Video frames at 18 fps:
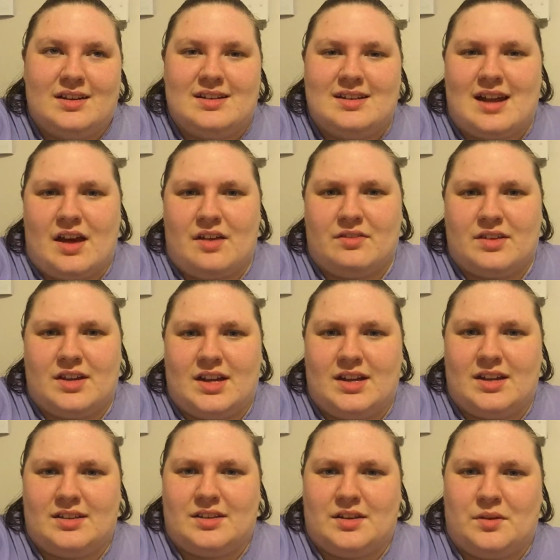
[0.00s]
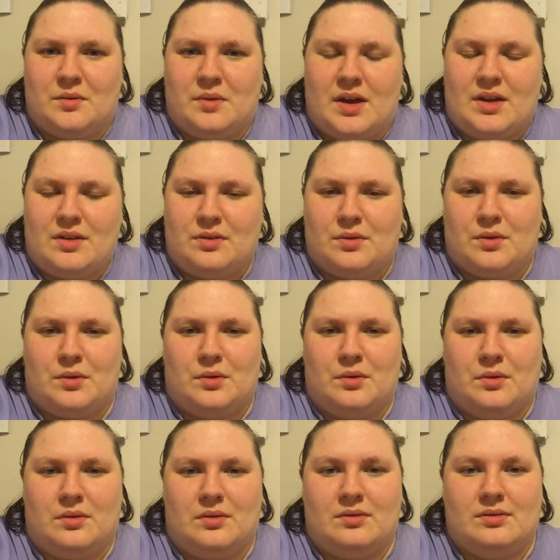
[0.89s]
navigating their way
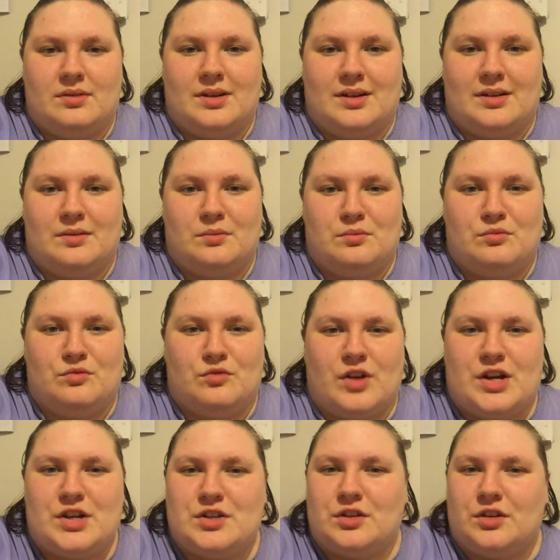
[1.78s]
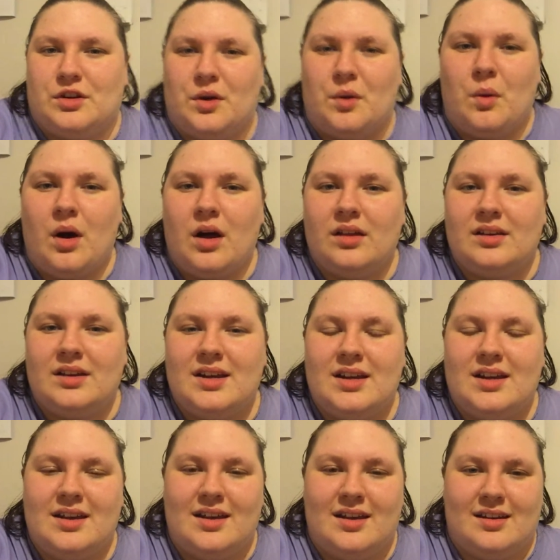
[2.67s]
through racial
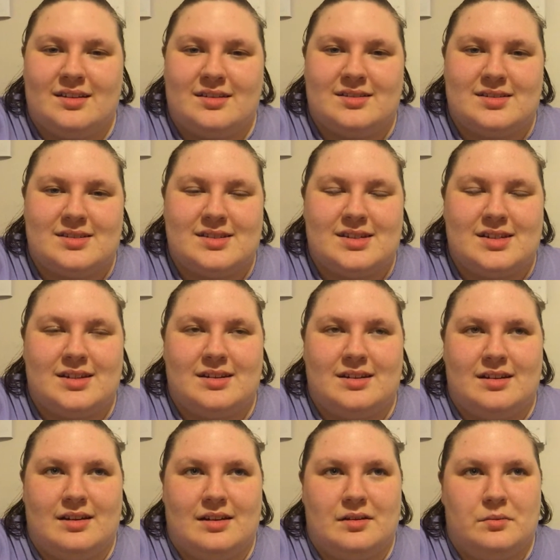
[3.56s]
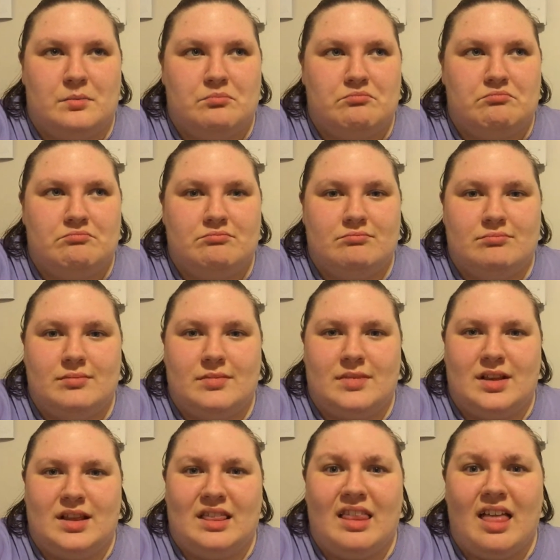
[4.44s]
equality and
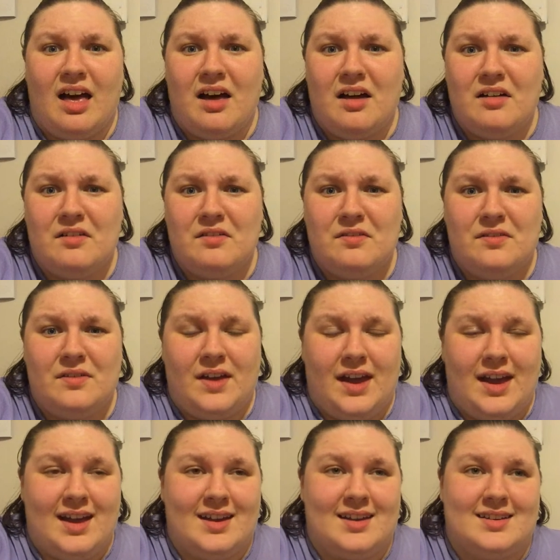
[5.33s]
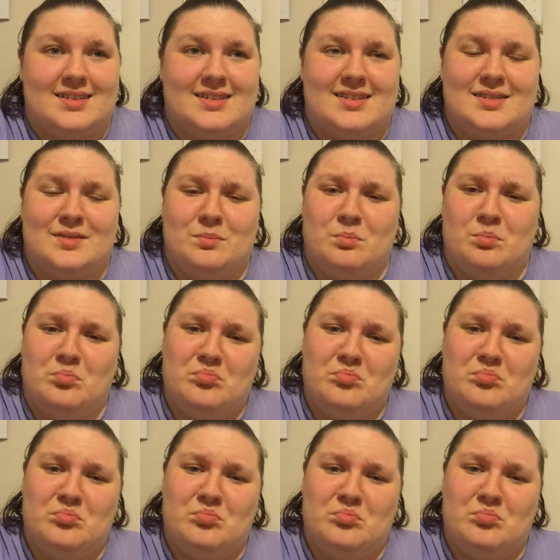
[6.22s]
love and,